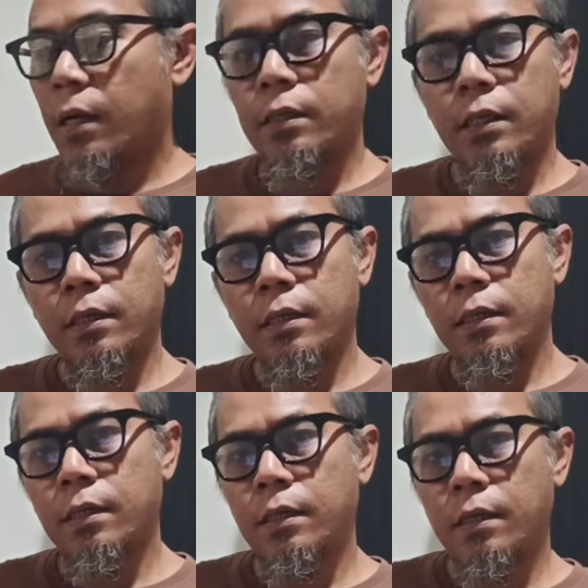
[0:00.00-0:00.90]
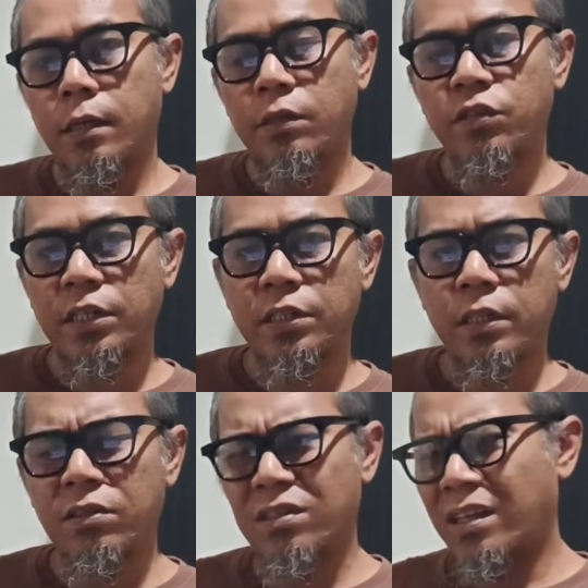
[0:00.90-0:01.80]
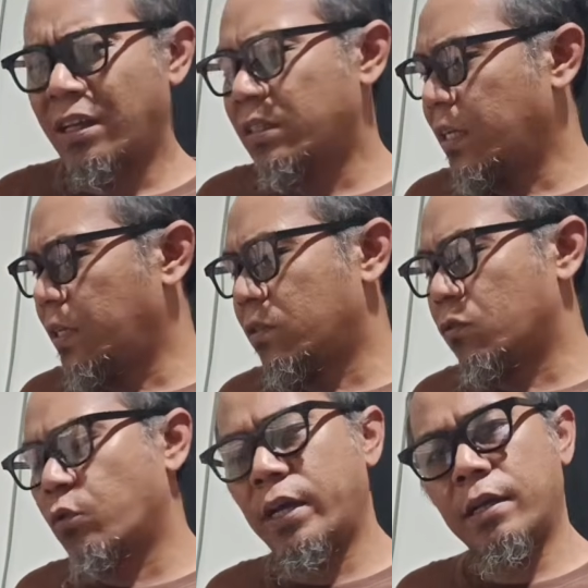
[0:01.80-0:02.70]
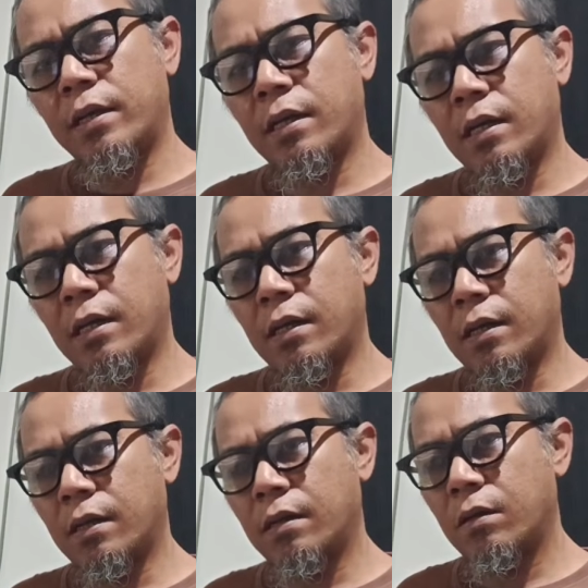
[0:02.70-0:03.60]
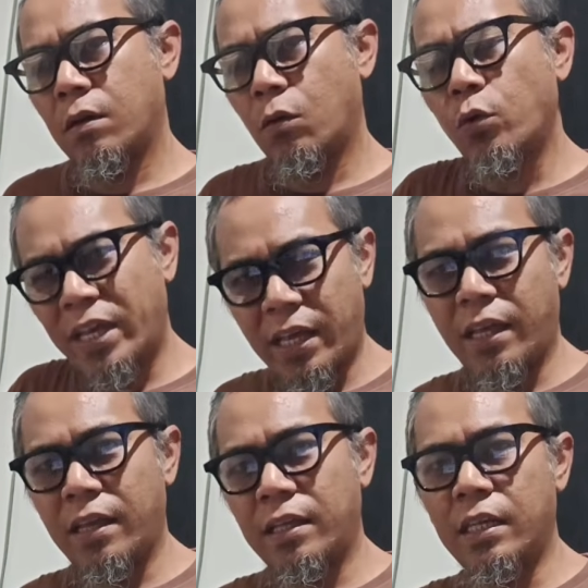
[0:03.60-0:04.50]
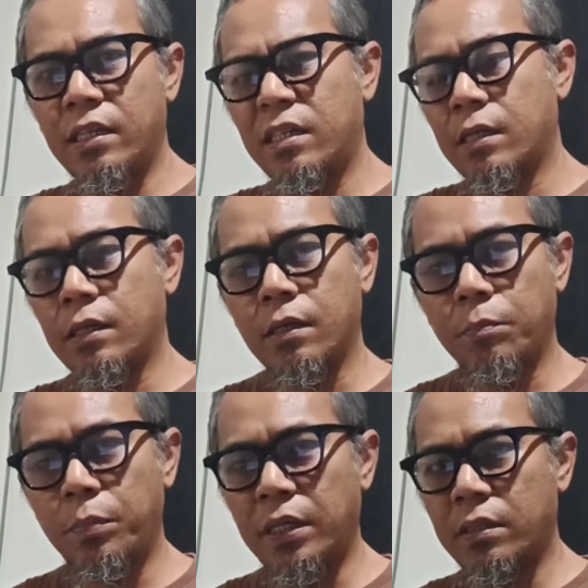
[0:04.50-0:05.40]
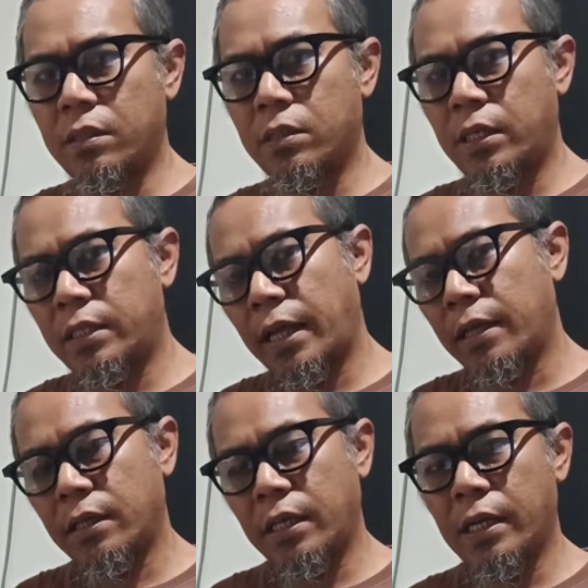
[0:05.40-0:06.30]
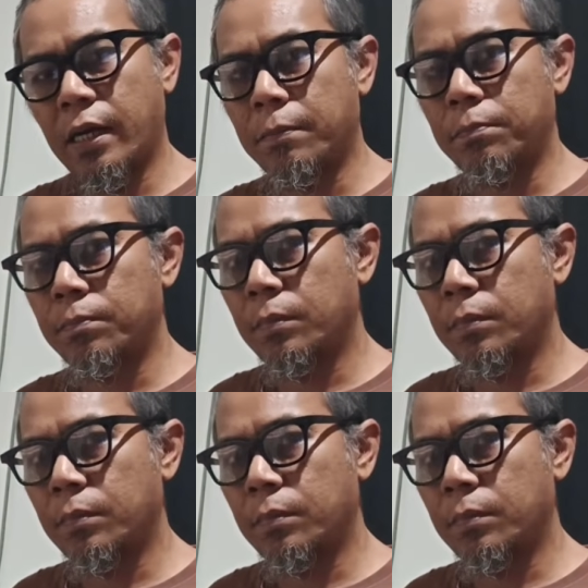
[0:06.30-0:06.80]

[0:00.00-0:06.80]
The instructions actually is quite okay in the Bigtreetech GitHub.